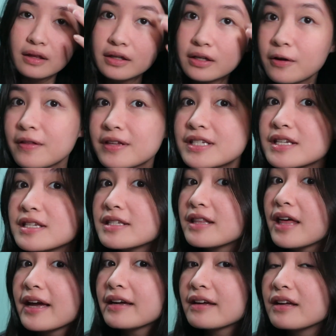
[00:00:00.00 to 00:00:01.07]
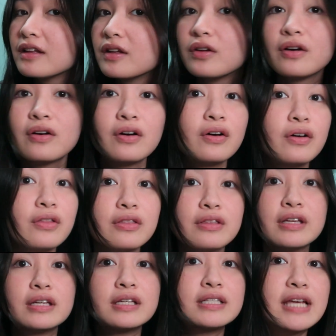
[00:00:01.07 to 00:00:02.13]
You know, this is like
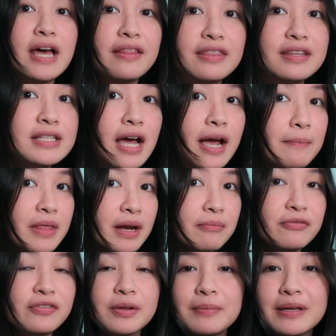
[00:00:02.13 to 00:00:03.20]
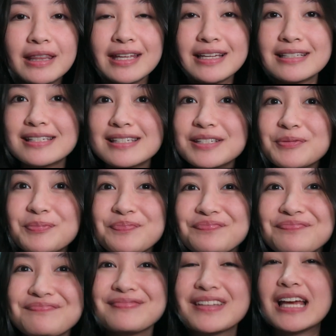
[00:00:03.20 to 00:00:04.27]
the 10th time that I'm filming this.
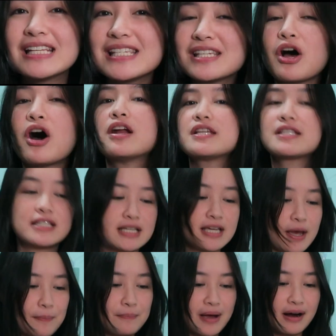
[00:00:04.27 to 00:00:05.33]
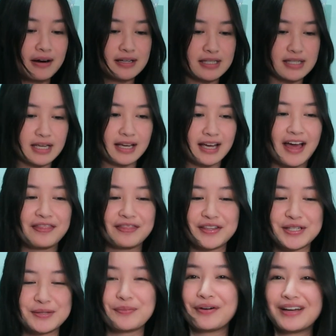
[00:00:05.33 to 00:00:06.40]
It's honestly embarrassing at
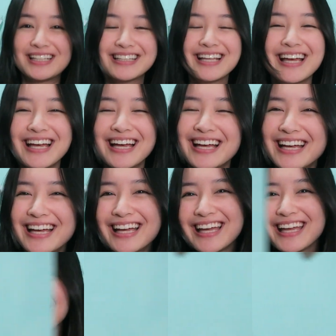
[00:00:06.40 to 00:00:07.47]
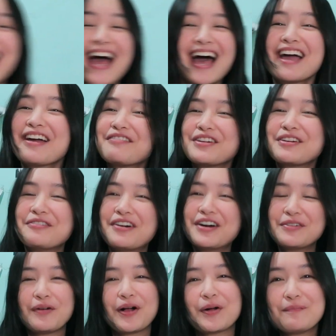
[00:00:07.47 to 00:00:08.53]
this point. Hi
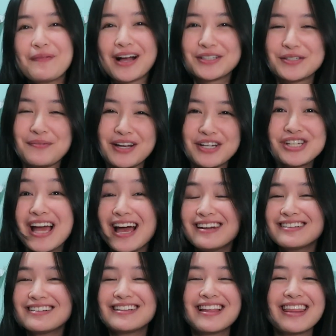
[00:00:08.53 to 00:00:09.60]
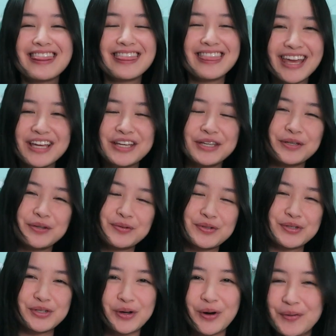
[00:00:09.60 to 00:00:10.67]
everyone, welcome back to my channel. Thank
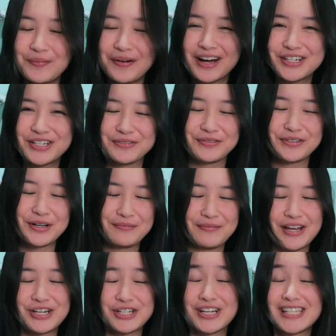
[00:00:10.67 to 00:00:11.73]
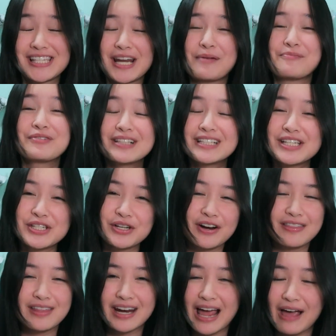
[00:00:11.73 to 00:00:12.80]
you so much for your patience, and I'm really
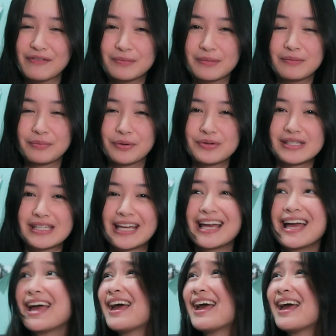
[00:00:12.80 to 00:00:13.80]
sorry that I haven't been posting